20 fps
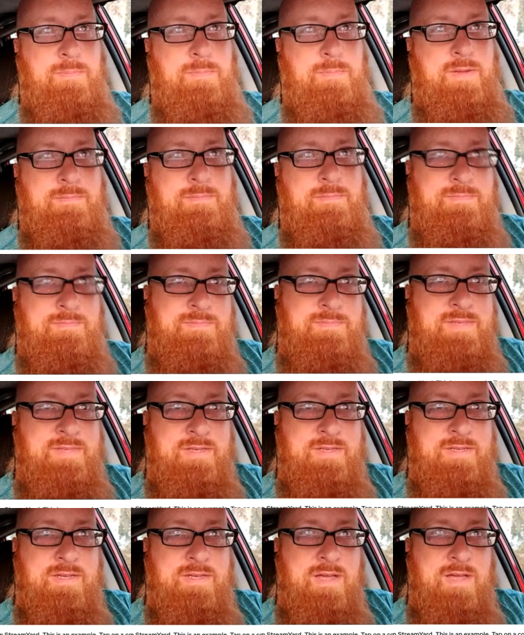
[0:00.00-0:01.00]
But
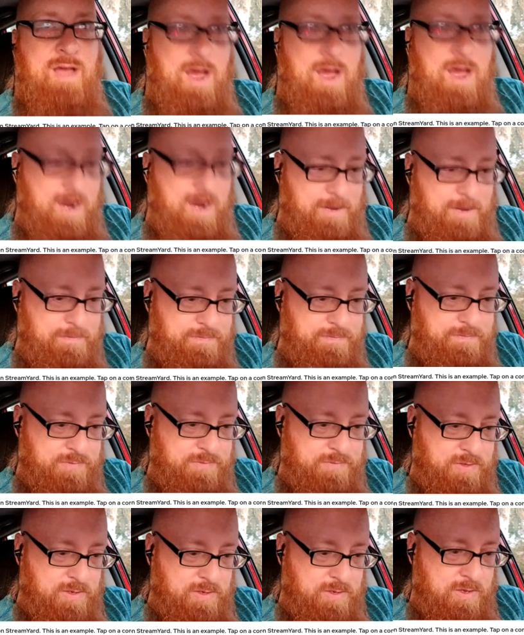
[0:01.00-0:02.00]
all right,
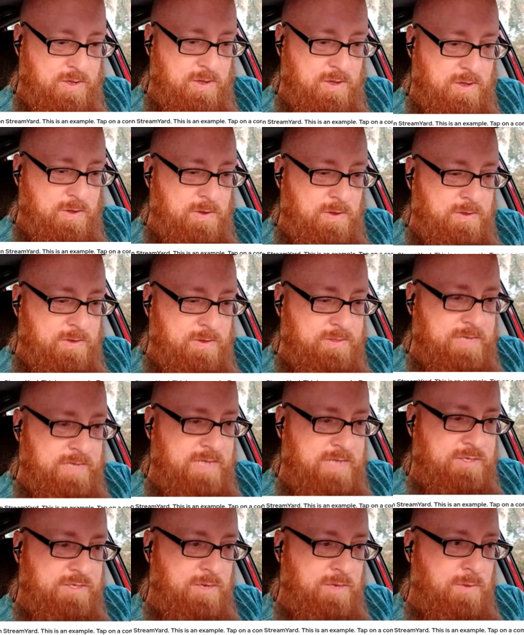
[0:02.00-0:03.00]

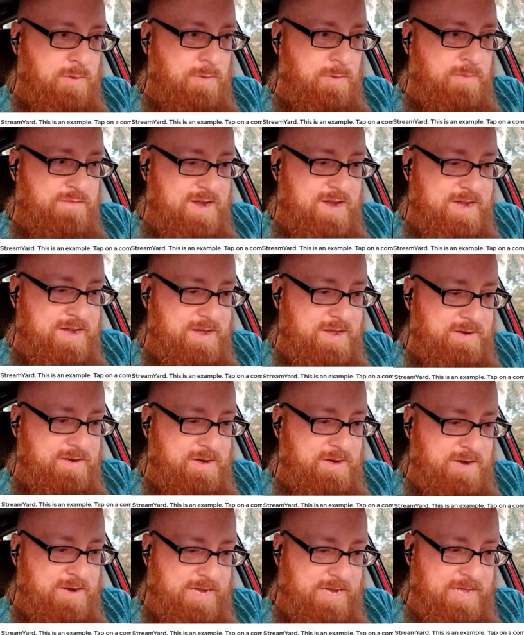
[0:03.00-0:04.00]
sounds good. Well, we'll find out
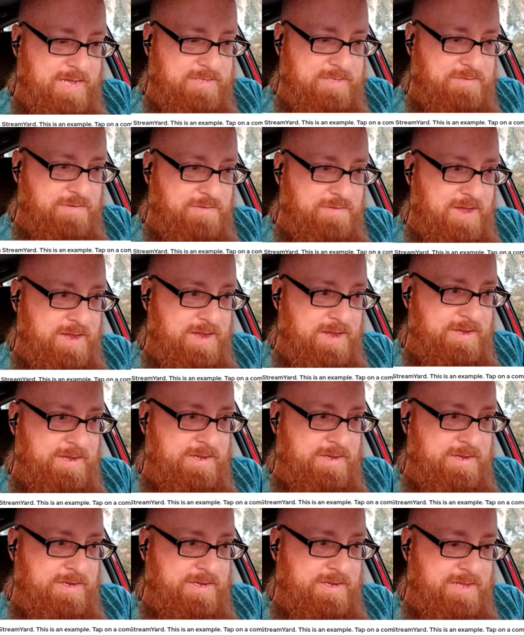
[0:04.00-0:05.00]
here, I guess, if
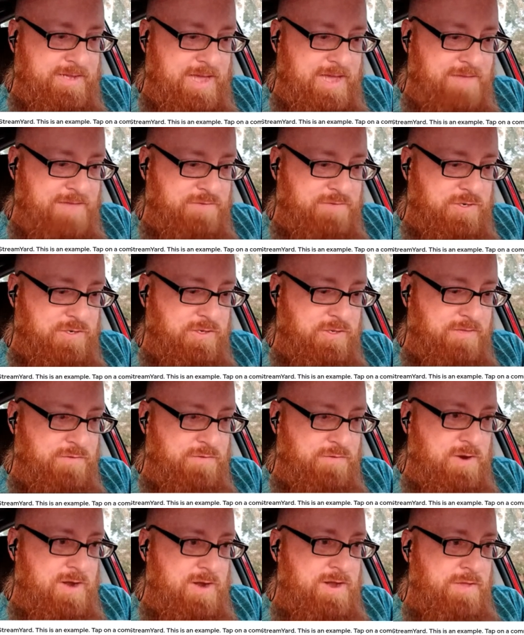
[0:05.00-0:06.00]
I have to deliver
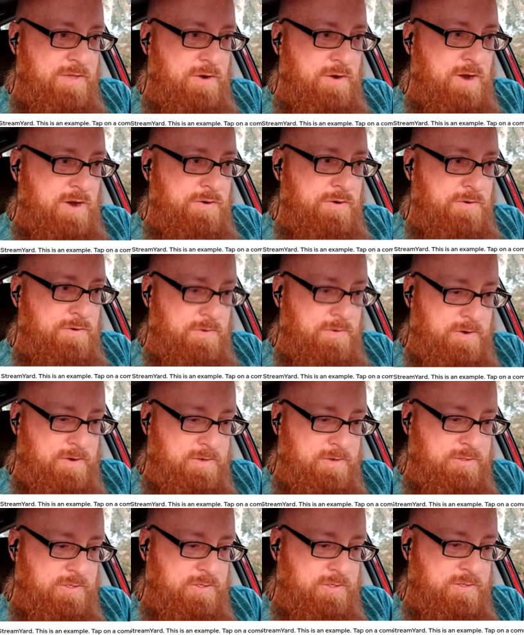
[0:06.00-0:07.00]
another 100
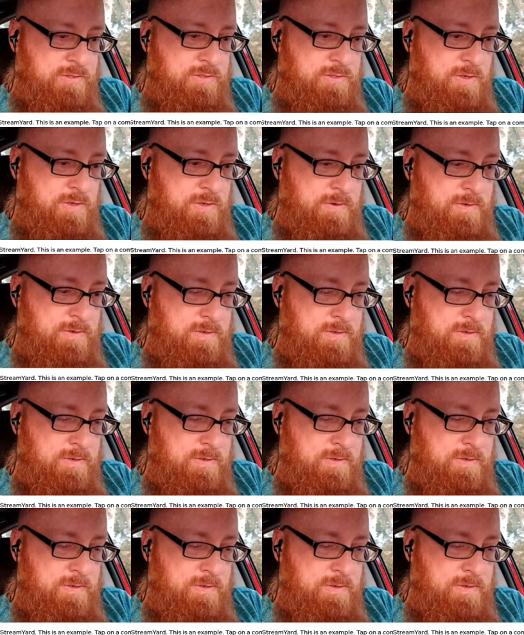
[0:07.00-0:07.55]
orders. So